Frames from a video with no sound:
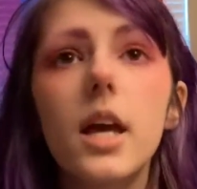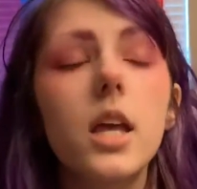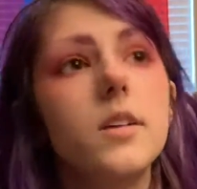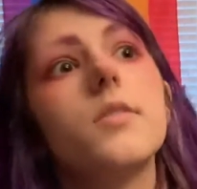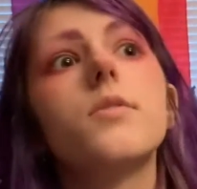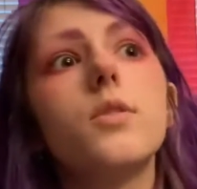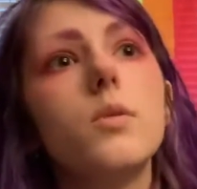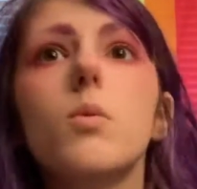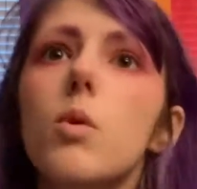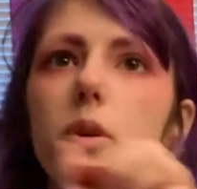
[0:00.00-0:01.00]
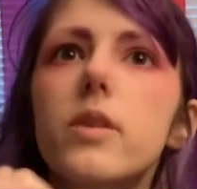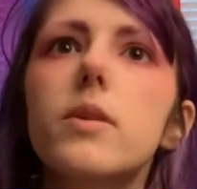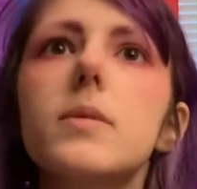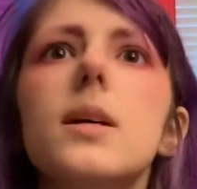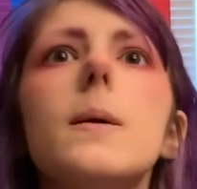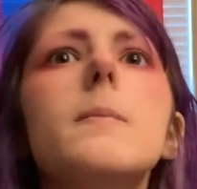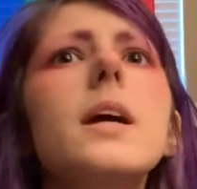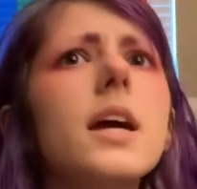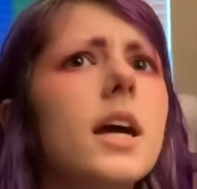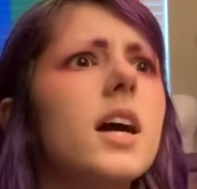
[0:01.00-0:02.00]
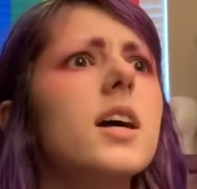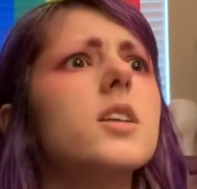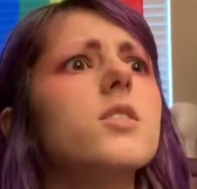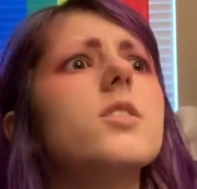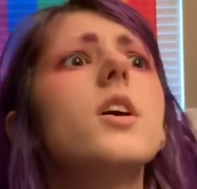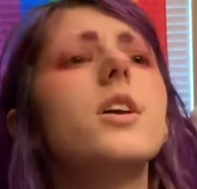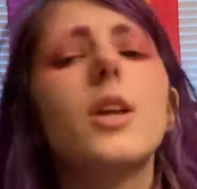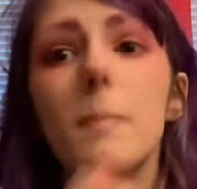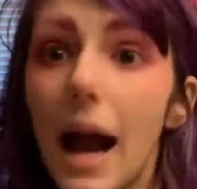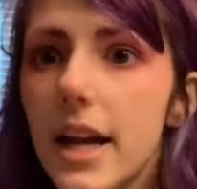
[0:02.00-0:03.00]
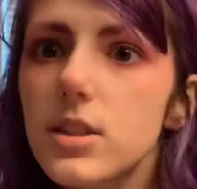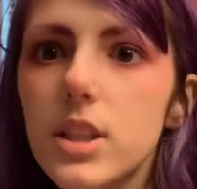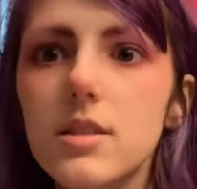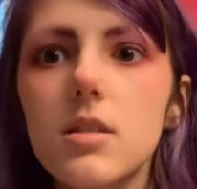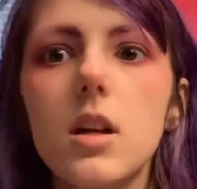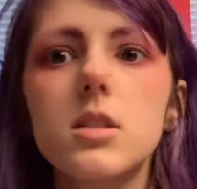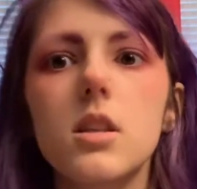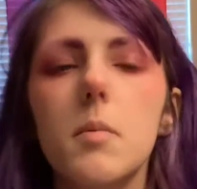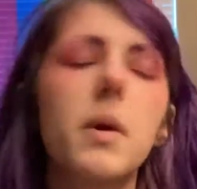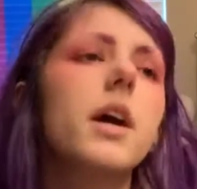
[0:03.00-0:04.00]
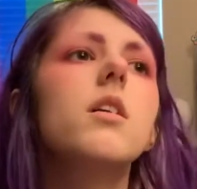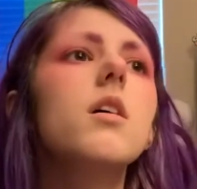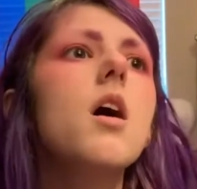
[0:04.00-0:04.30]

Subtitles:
if you order from them and your package gets lost in the mail,